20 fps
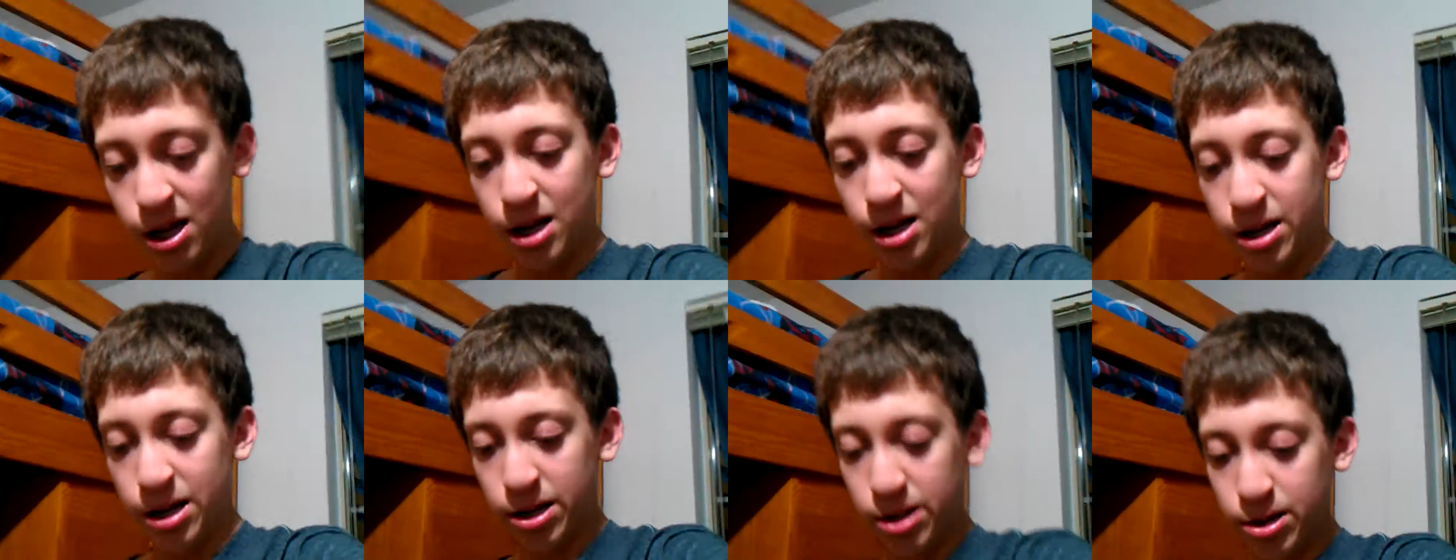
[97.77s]

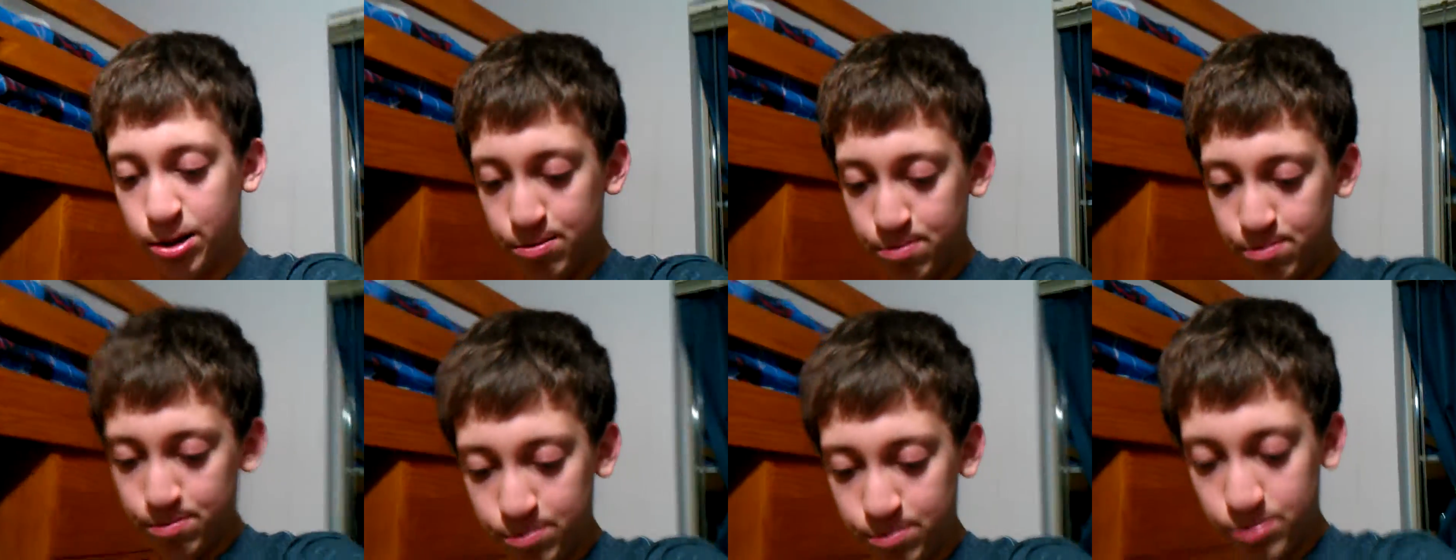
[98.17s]

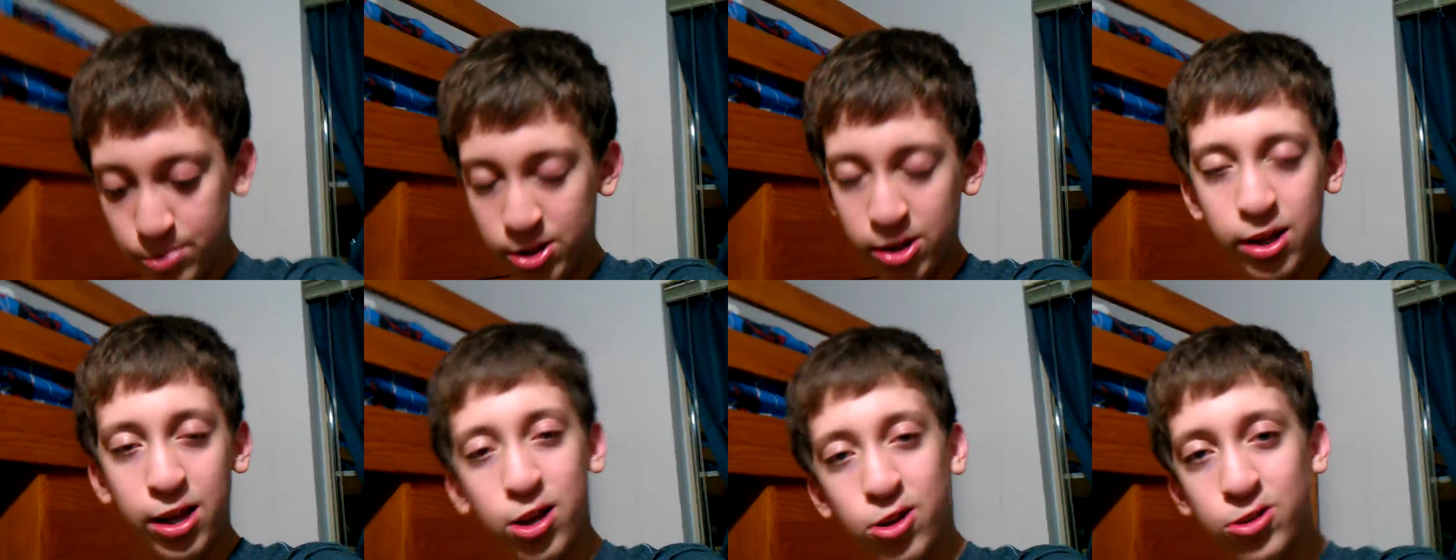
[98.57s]

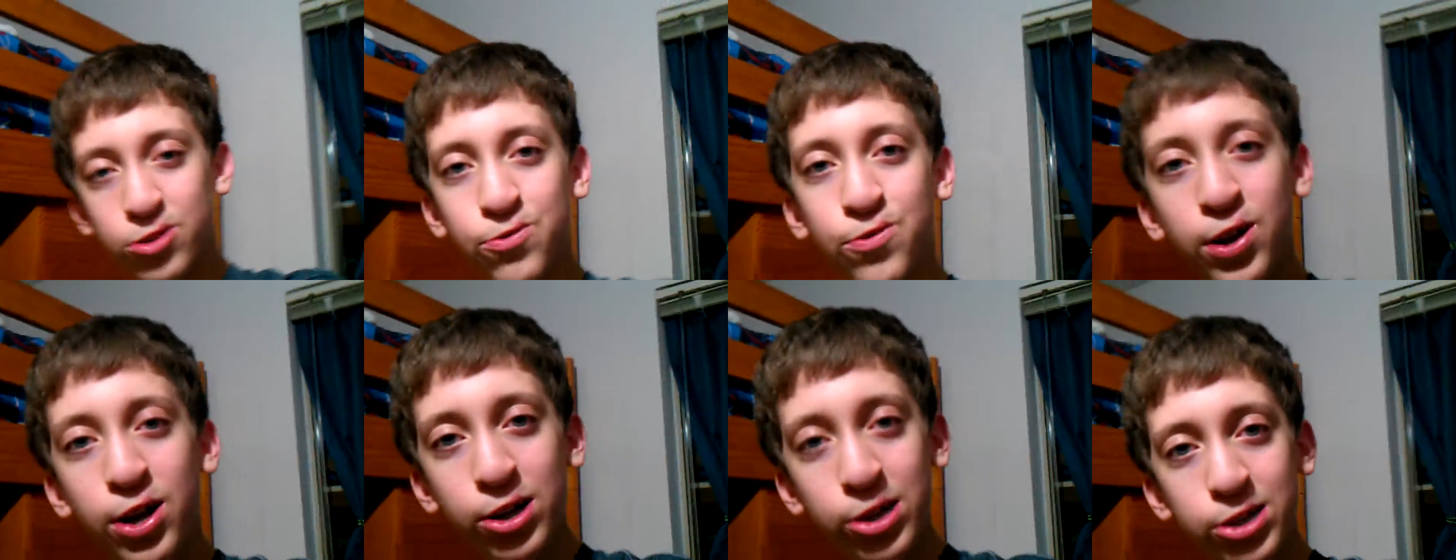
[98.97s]
So that was
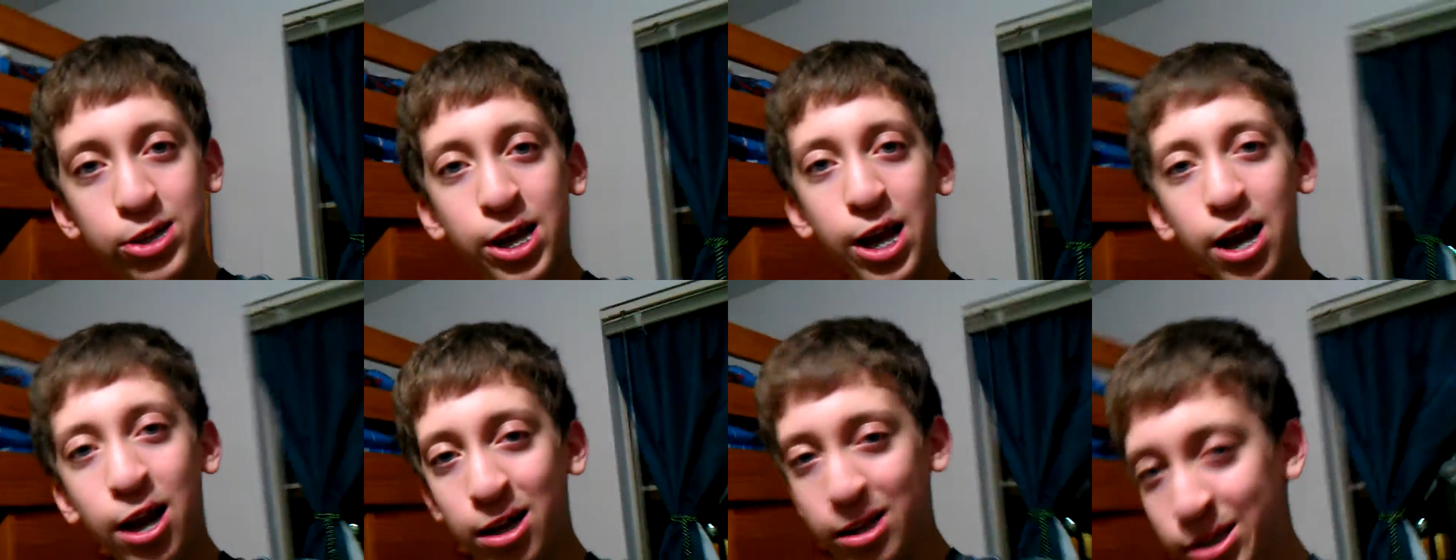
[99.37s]
very
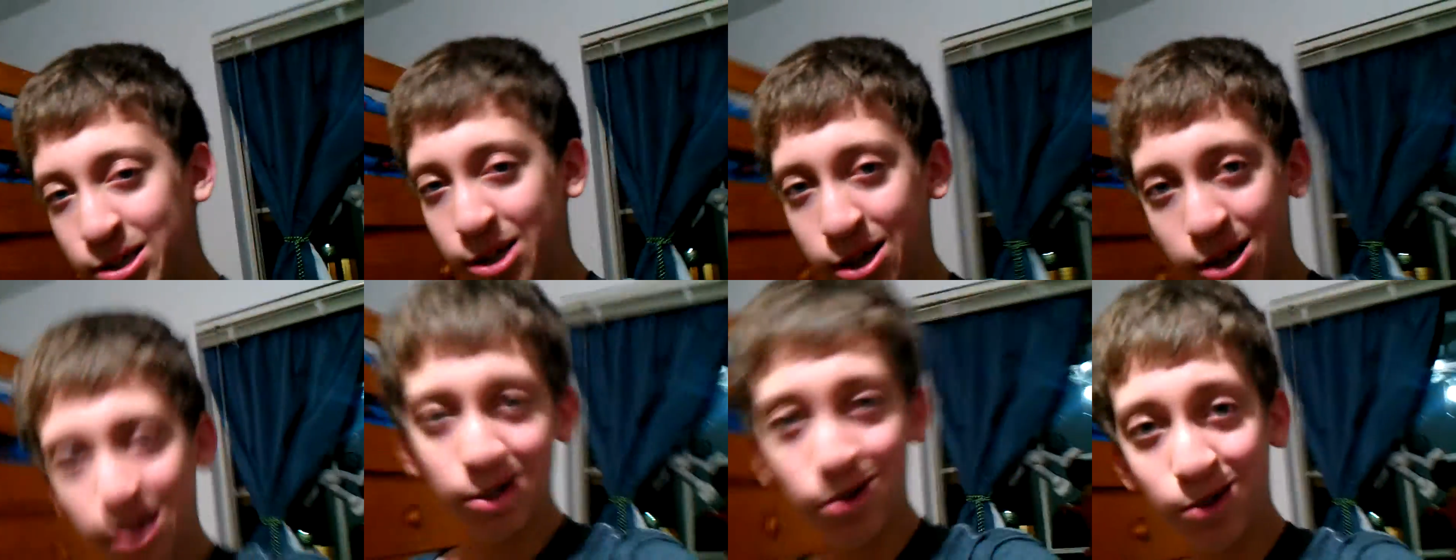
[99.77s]
scary,
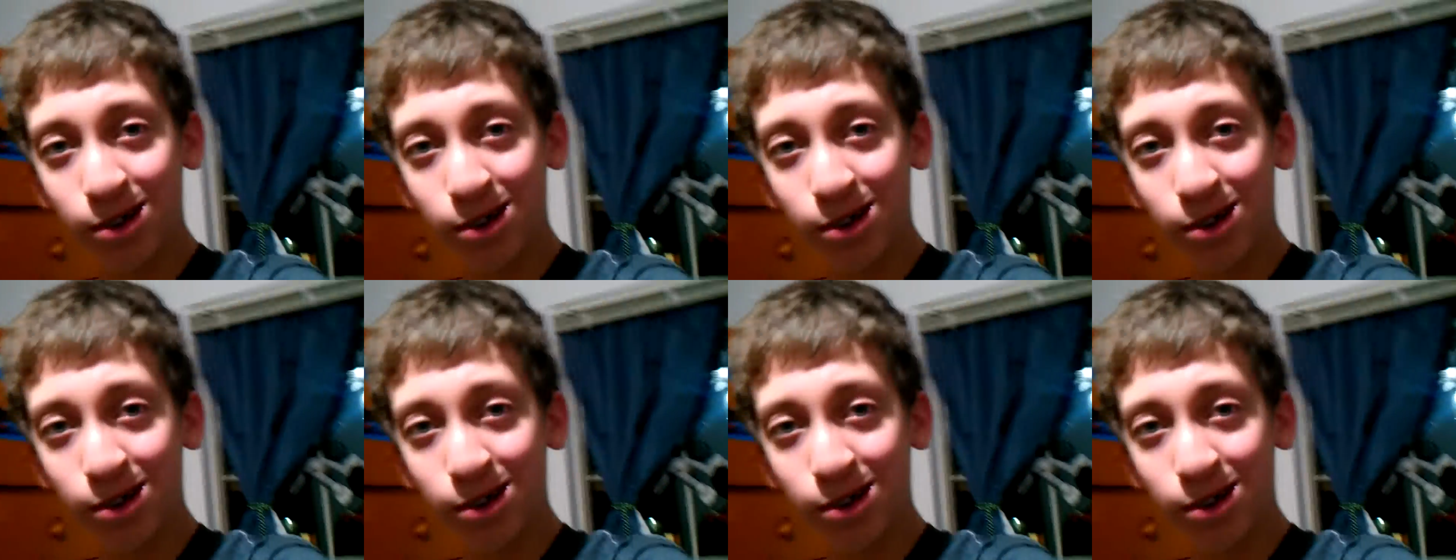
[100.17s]
so I didn't